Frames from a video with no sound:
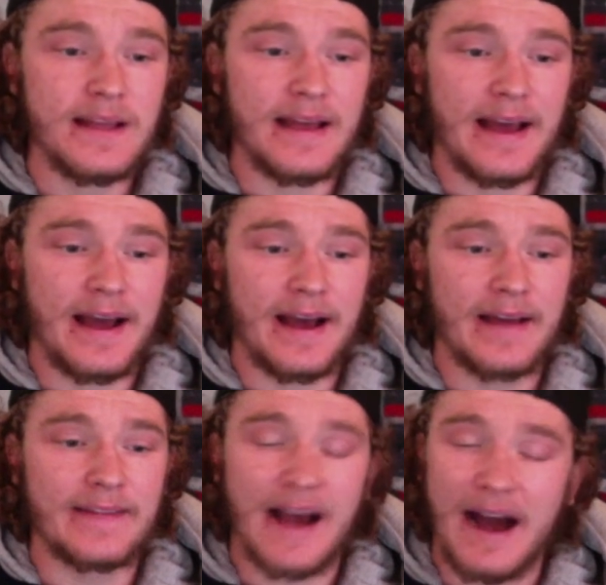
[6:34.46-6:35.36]

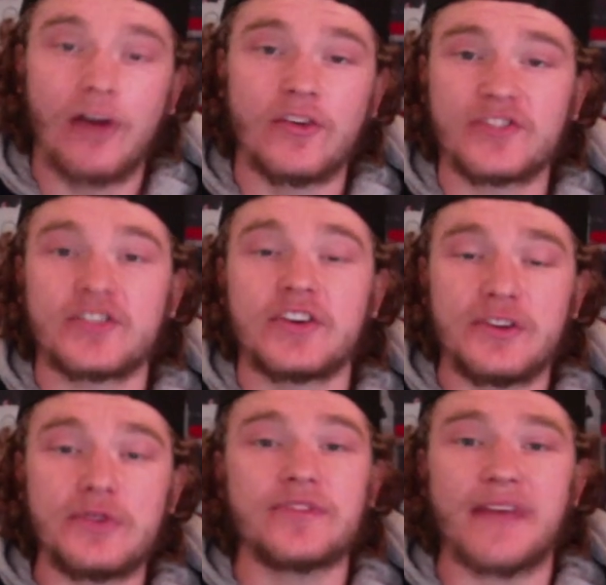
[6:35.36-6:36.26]
And the Islanders could
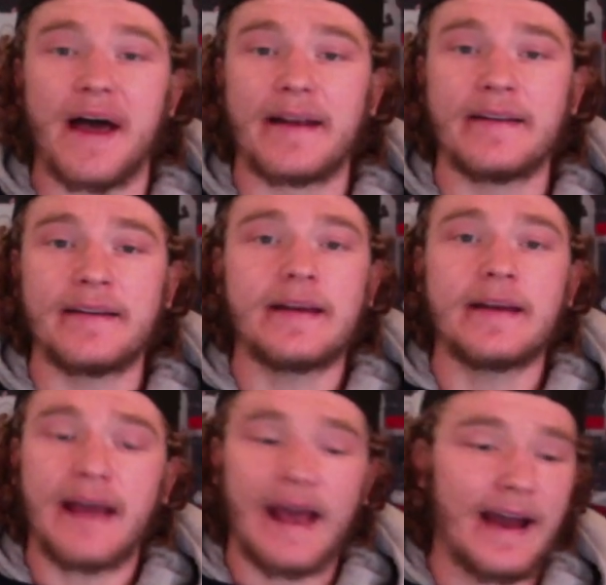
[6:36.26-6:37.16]
use that.
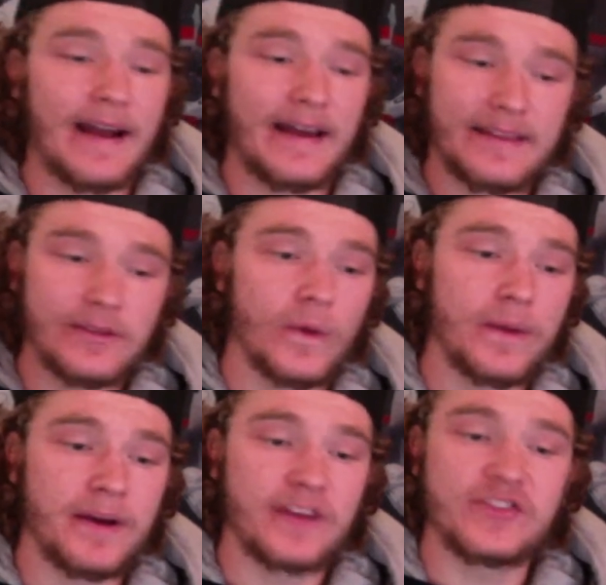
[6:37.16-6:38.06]
And I think the
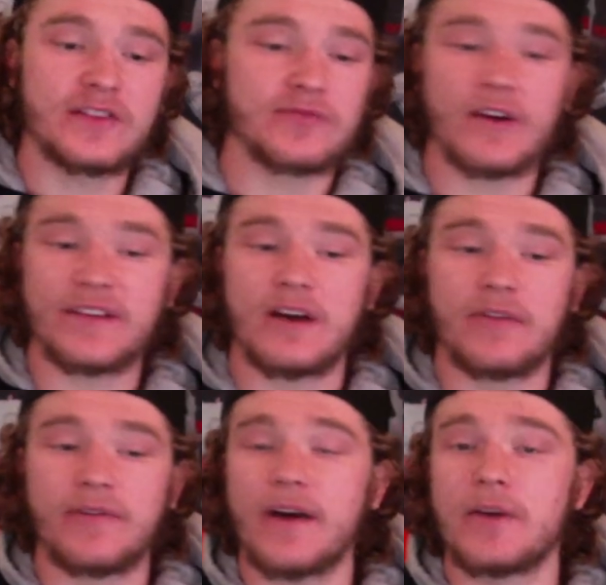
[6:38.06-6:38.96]
Winnipeg Jets realize how
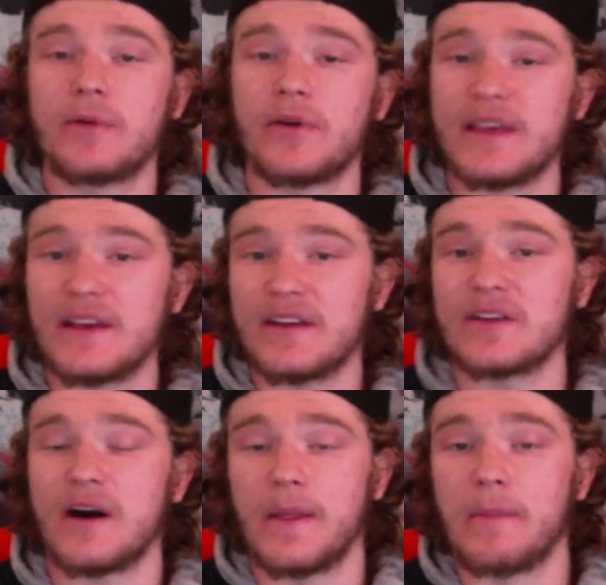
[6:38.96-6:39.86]
valuable he is
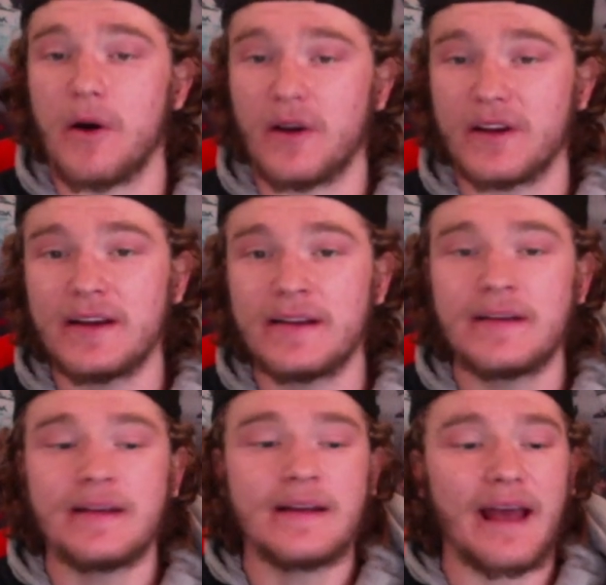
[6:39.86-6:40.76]
on the market.
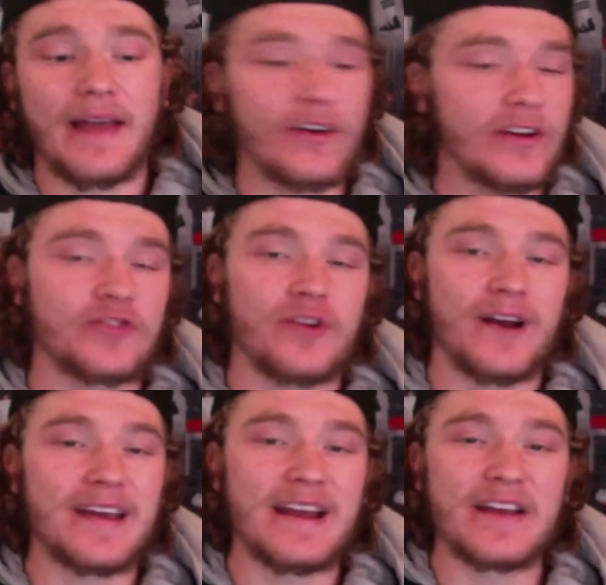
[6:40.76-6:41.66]
And they're going to try
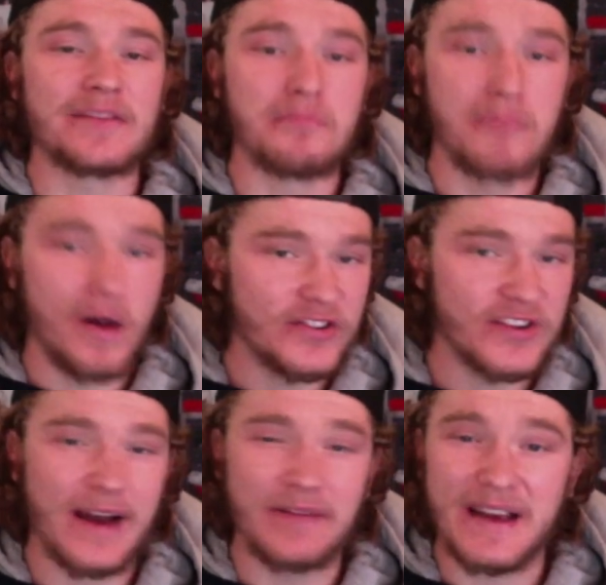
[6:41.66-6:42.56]
and get as much
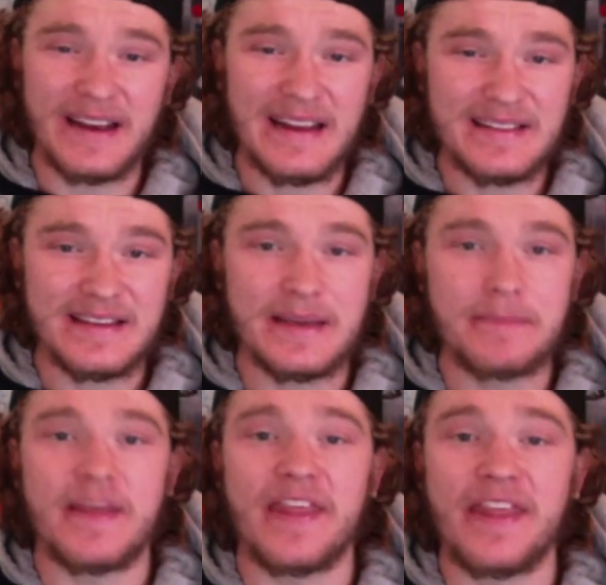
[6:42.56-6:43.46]
out of any
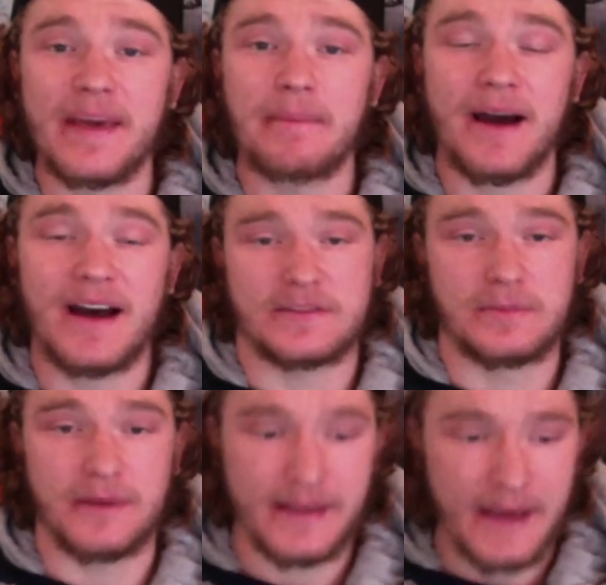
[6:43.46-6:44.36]
team they
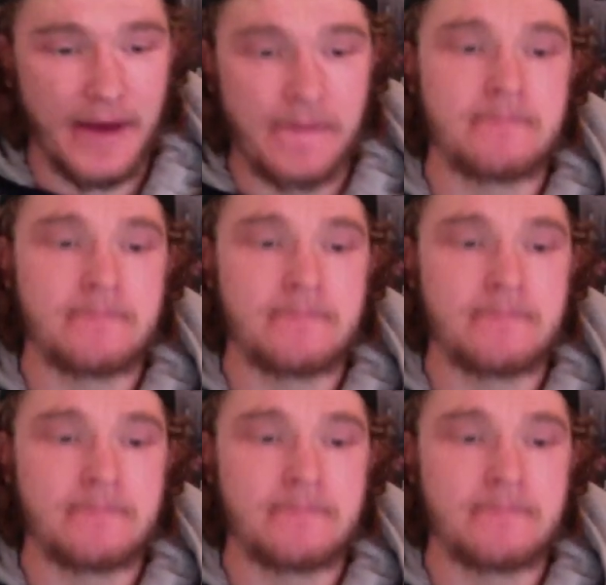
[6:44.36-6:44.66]
possibly can.